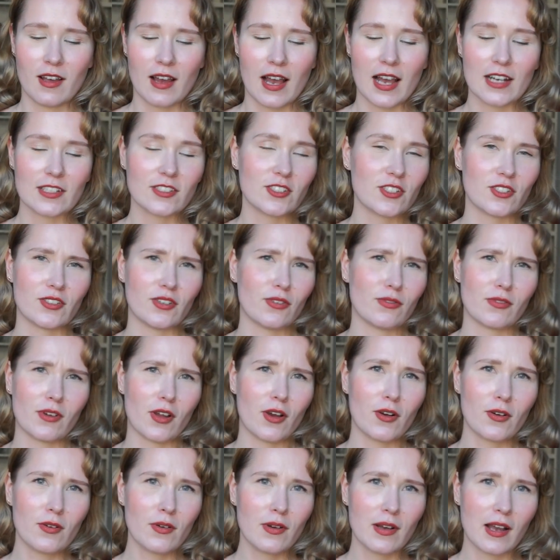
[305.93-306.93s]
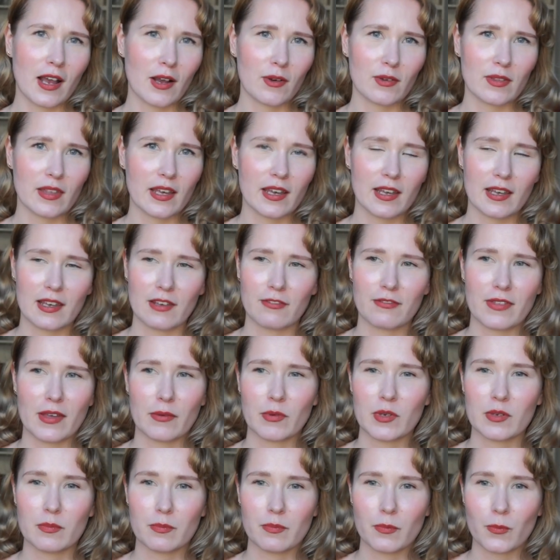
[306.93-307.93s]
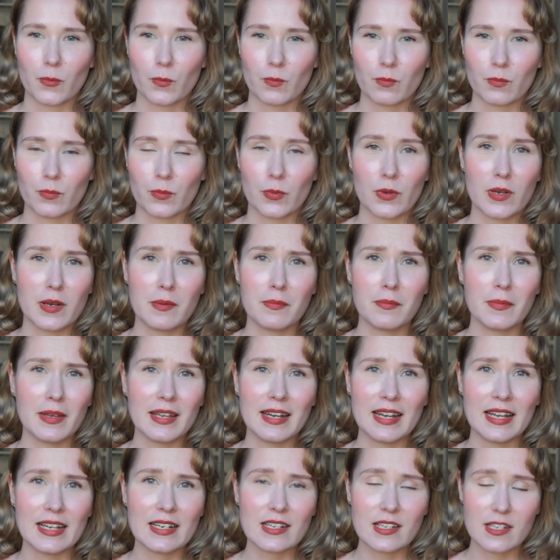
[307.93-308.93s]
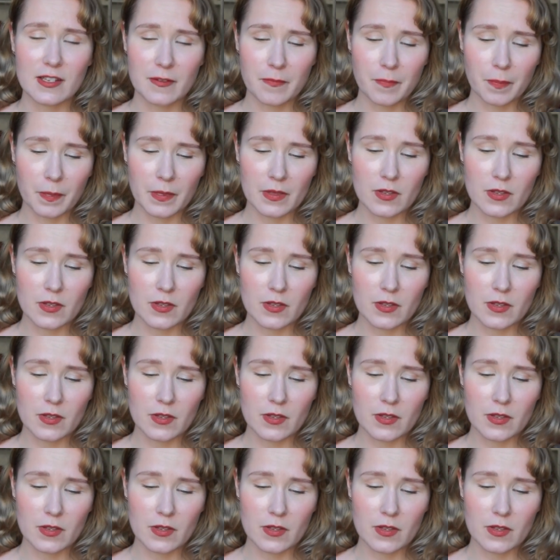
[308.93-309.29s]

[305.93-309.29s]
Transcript: I just don't know how they, if they would put him in it.